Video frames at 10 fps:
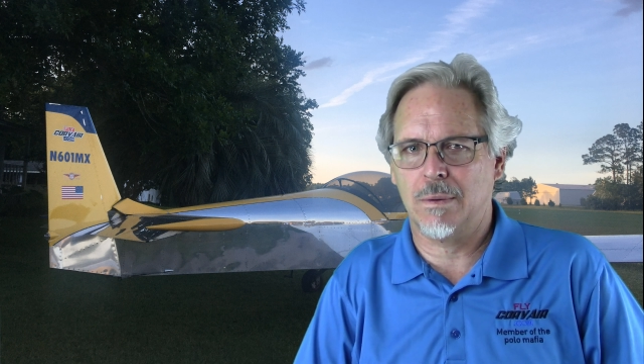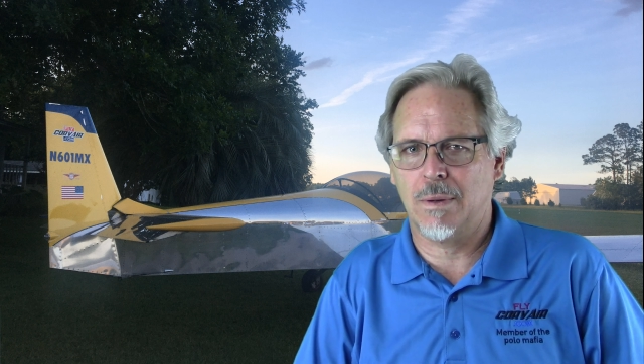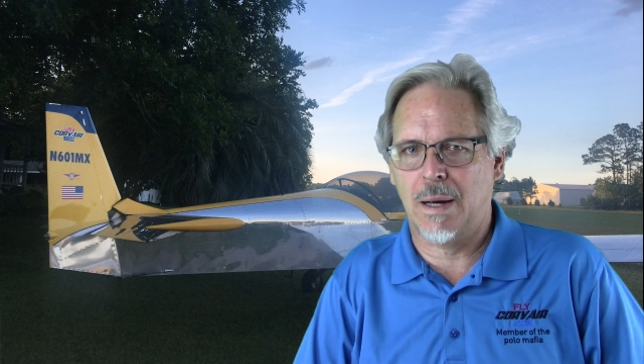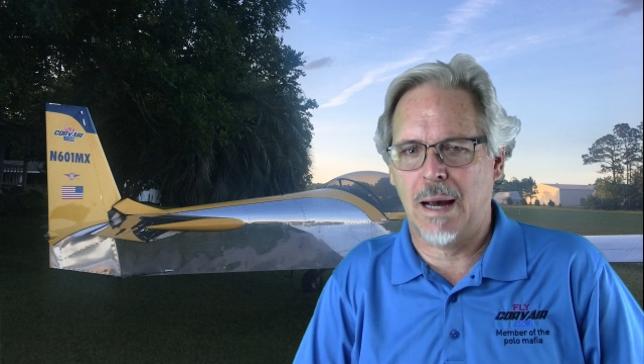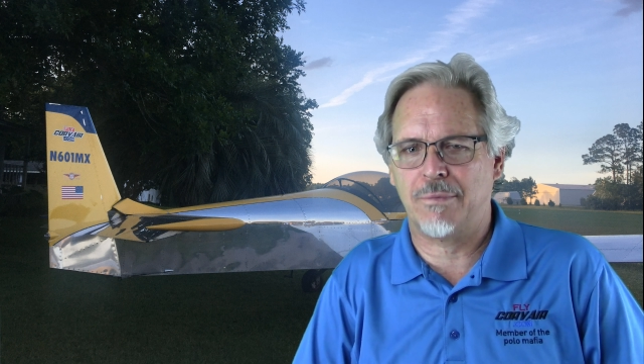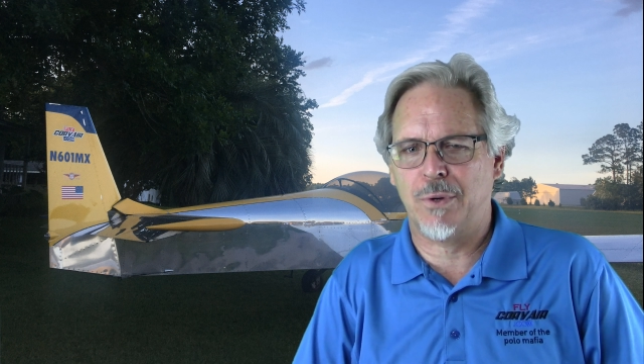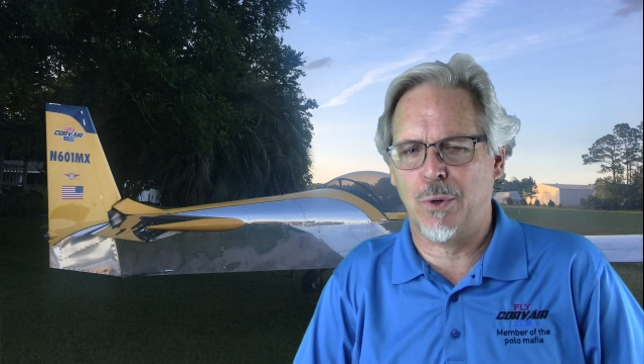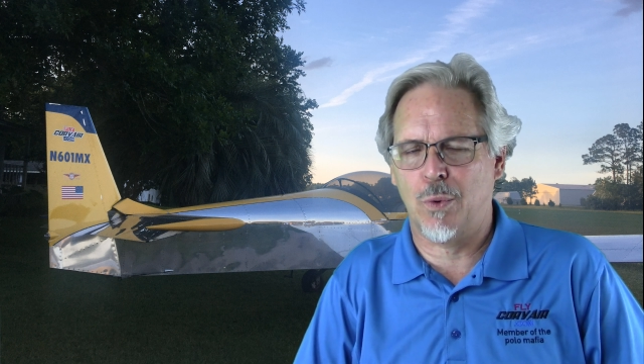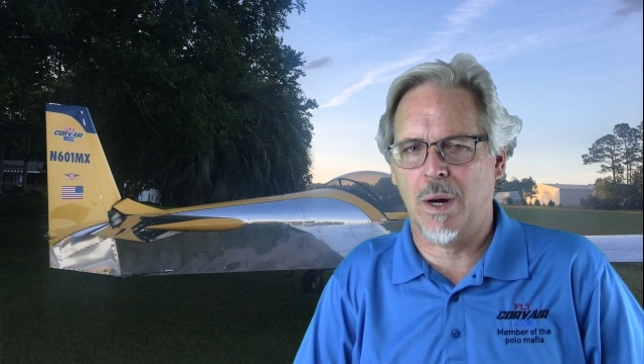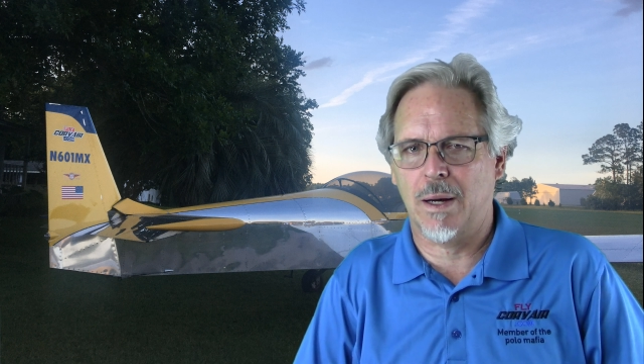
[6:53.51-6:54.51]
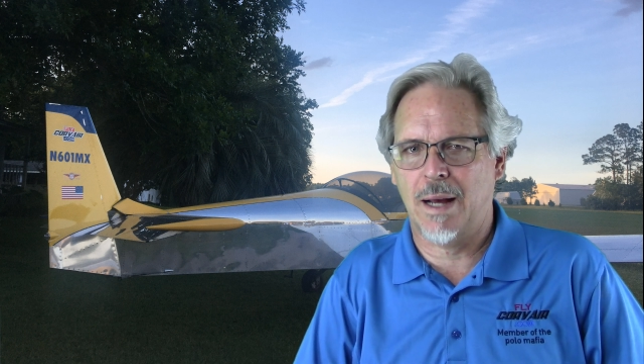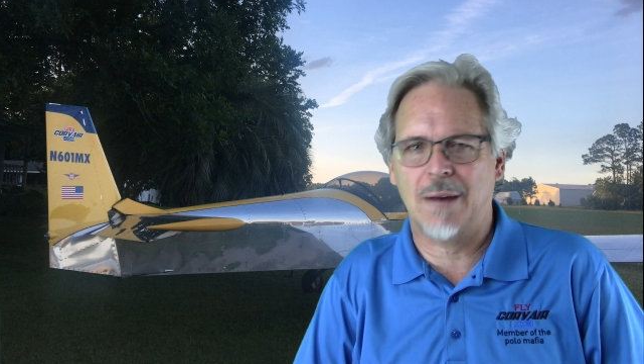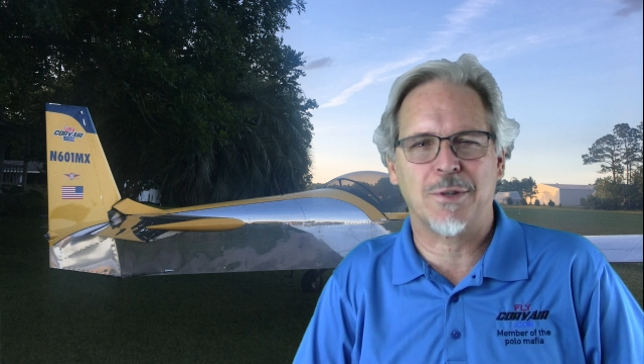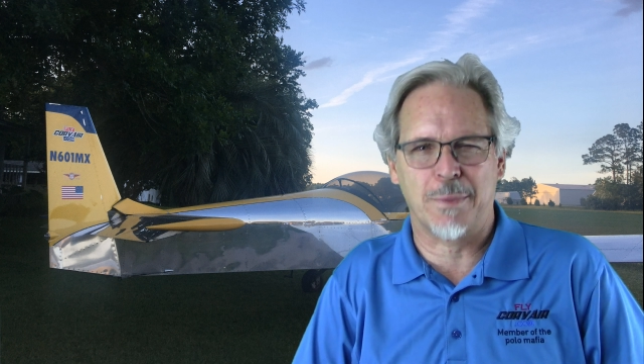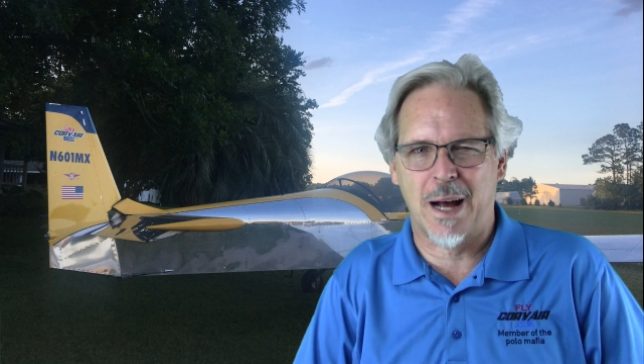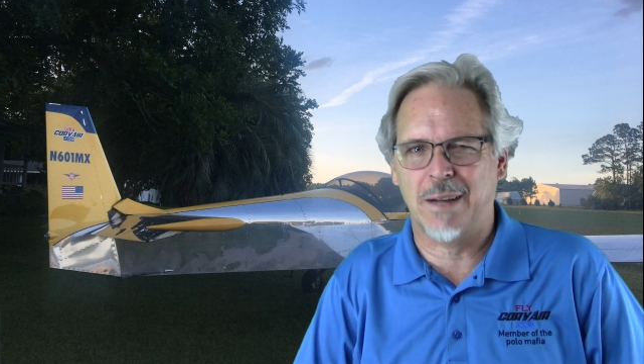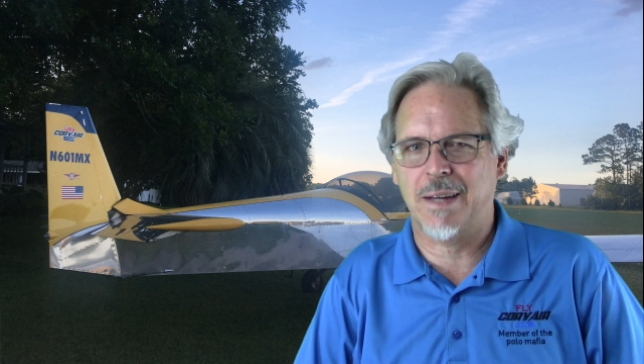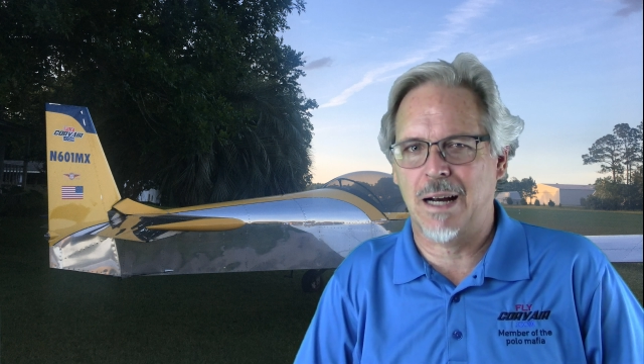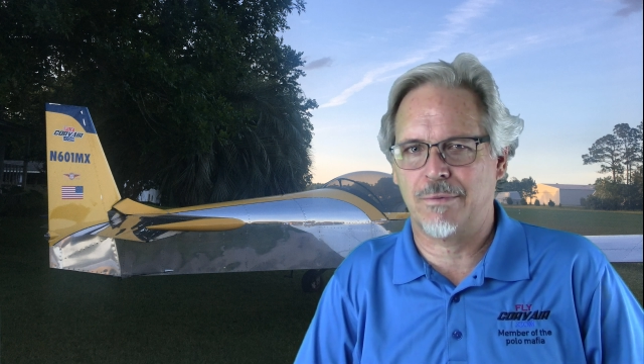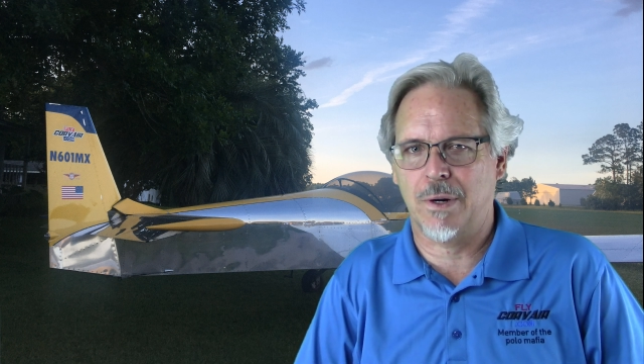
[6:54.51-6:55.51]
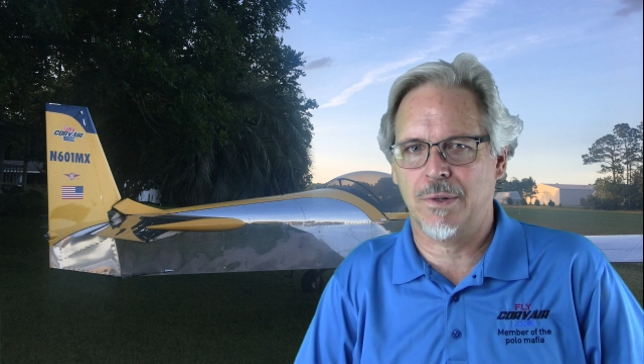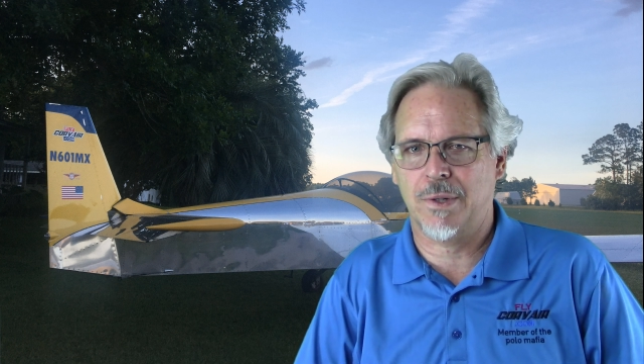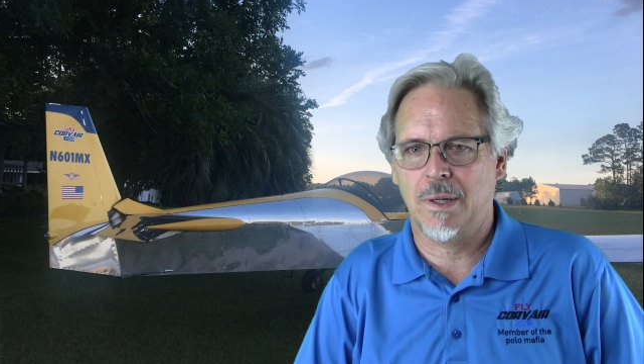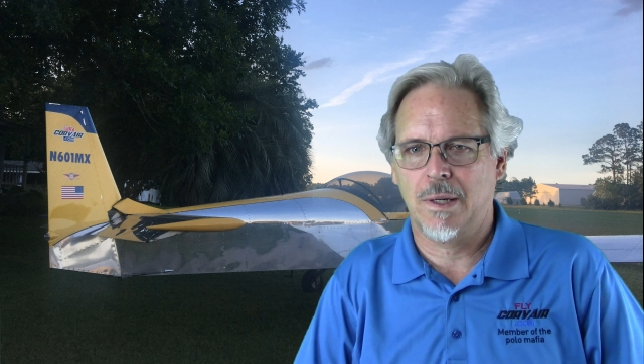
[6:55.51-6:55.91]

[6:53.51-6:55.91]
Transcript: have some contact first.